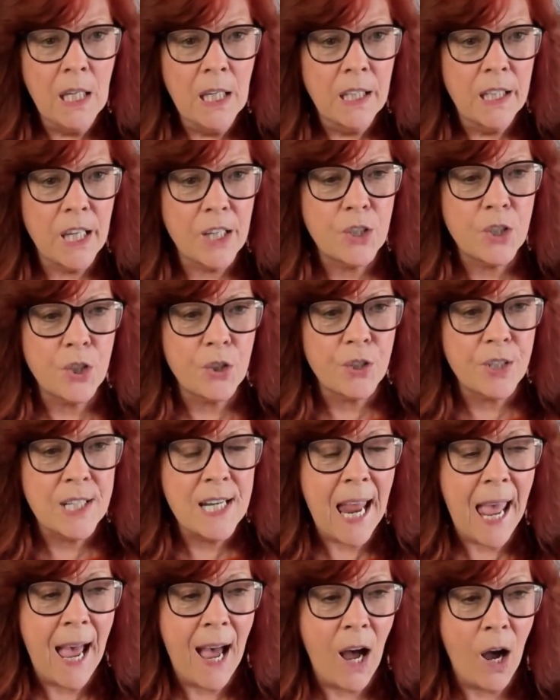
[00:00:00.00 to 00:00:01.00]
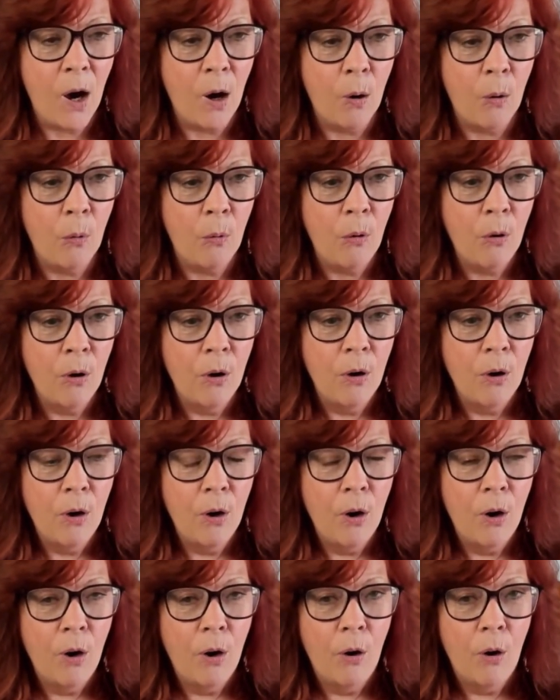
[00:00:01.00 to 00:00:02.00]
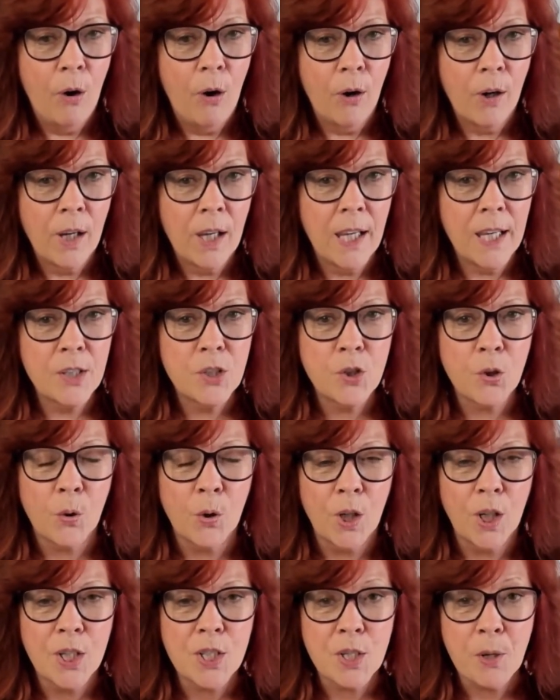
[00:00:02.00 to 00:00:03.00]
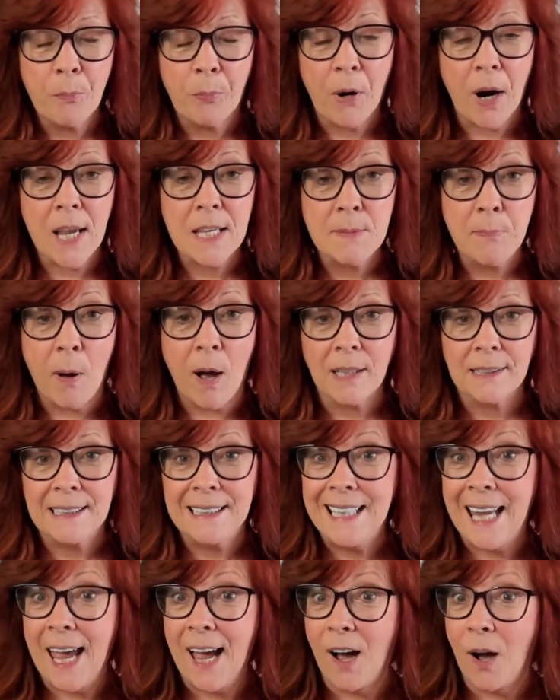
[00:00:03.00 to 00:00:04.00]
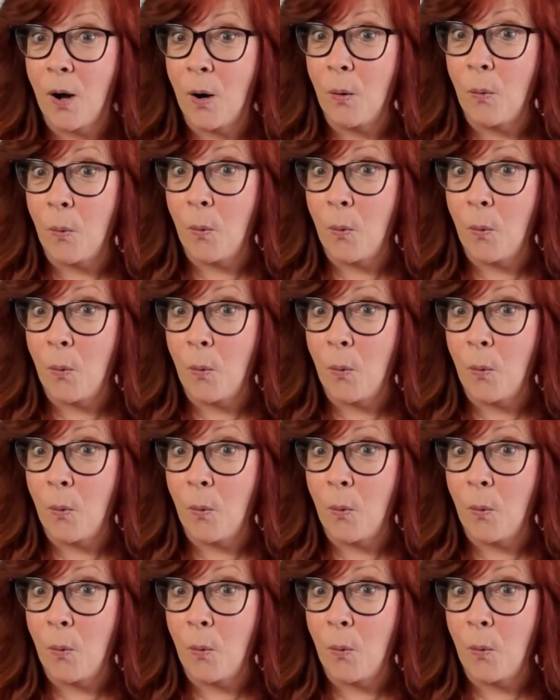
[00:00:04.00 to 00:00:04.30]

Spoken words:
get yours now. Get your surprise box now,